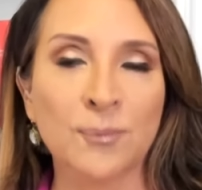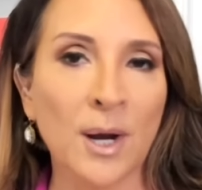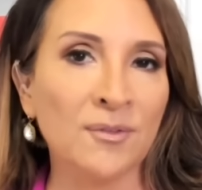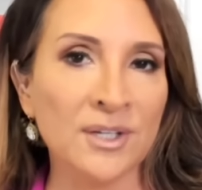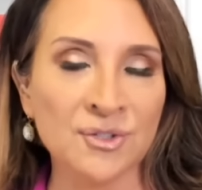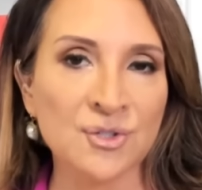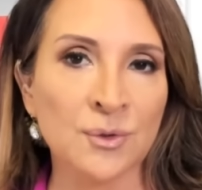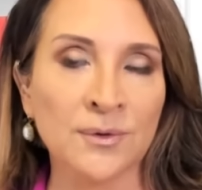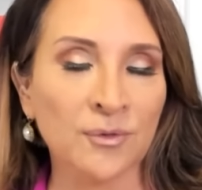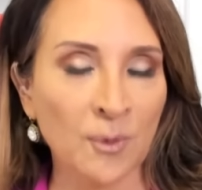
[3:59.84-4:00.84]
of private
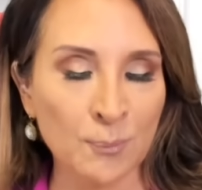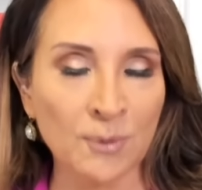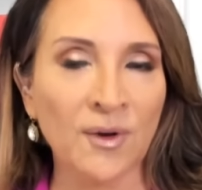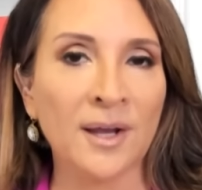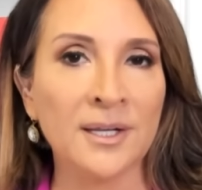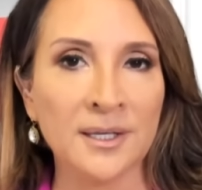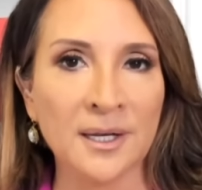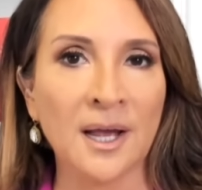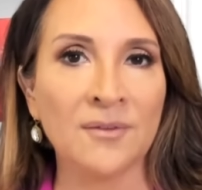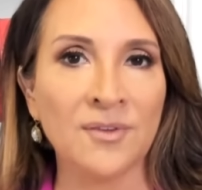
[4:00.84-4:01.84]
insurers
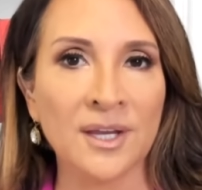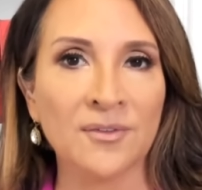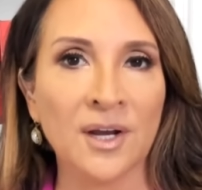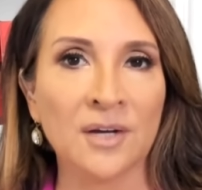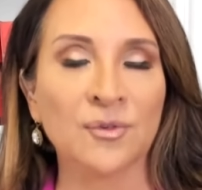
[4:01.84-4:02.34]
providing IVF